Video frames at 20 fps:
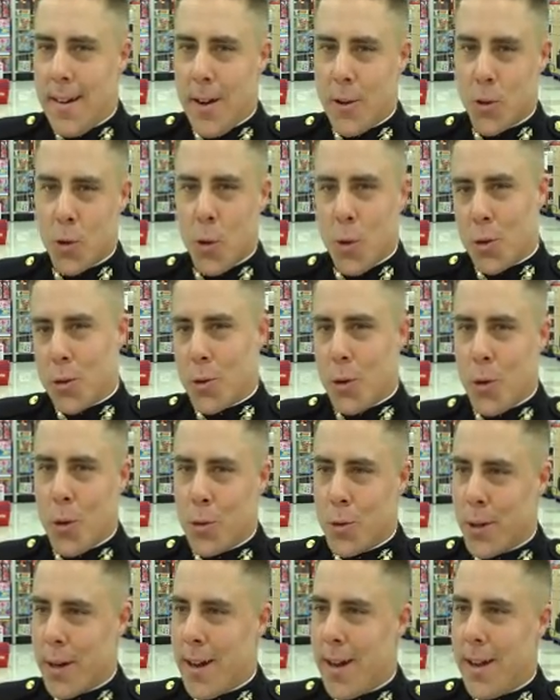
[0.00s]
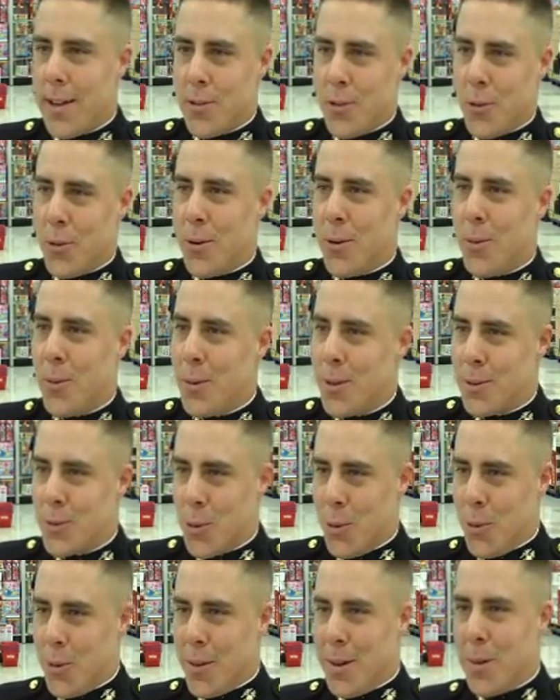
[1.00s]
Us old, older guys don't know what's
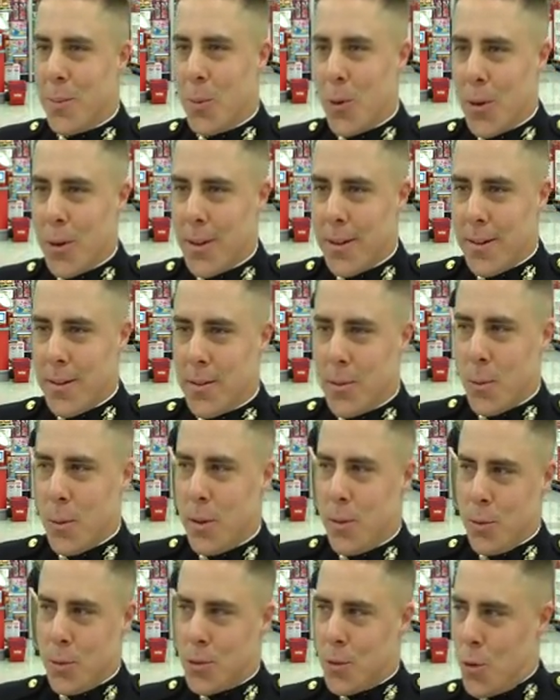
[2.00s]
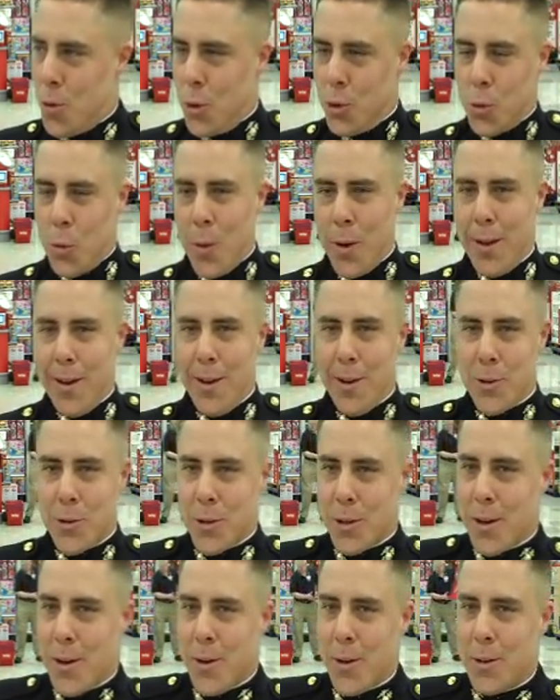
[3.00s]
cool anymore. You know, what was cool 20 years
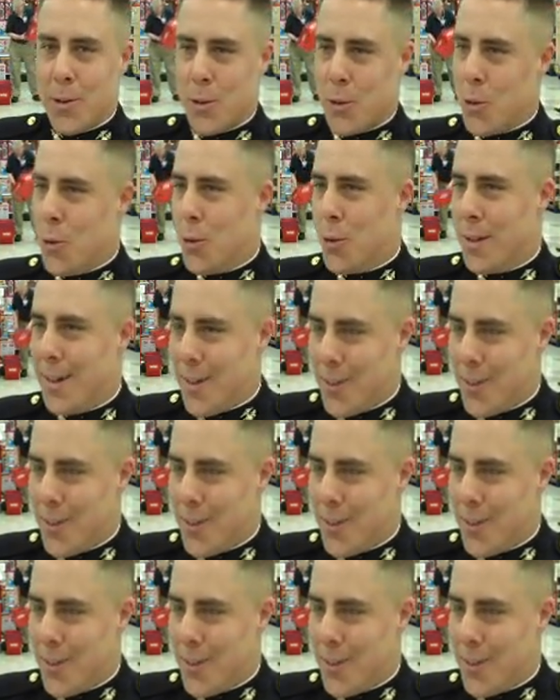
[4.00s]
ago isn't cool